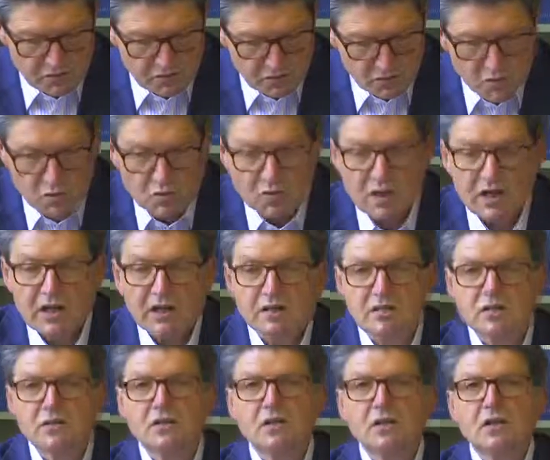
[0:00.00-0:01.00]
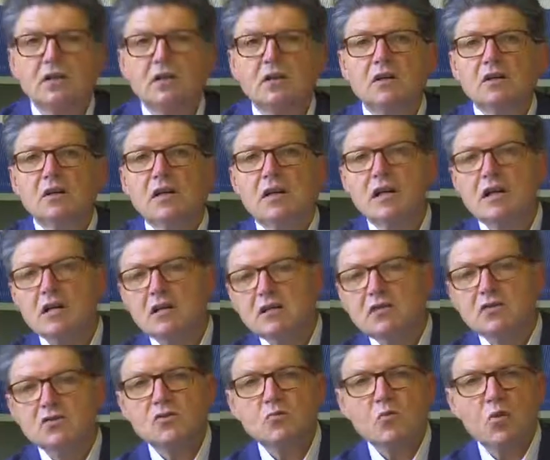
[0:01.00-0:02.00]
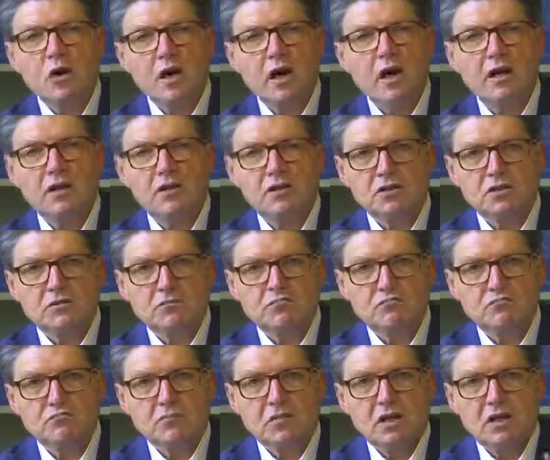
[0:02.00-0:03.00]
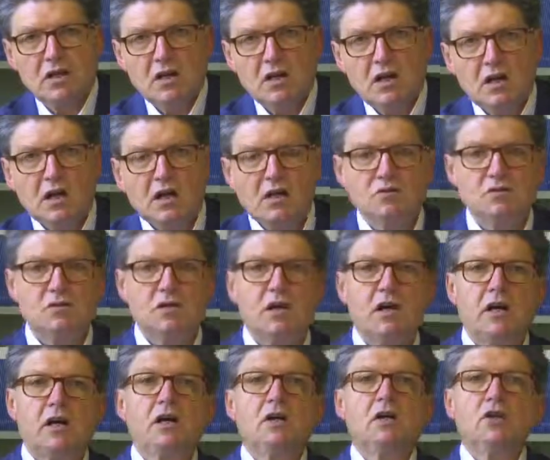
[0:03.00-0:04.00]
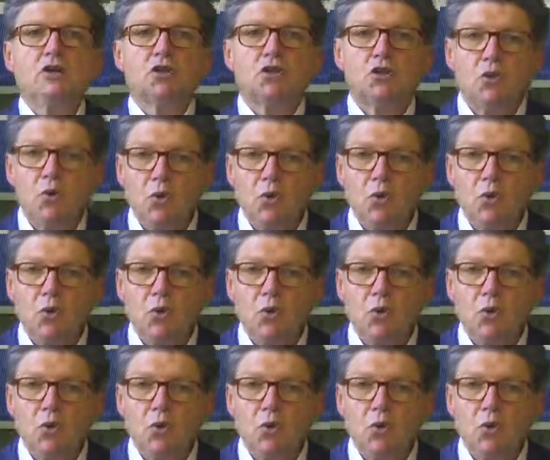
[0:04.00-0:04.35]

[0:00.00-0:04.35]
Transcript: instructive or introductory or guiding function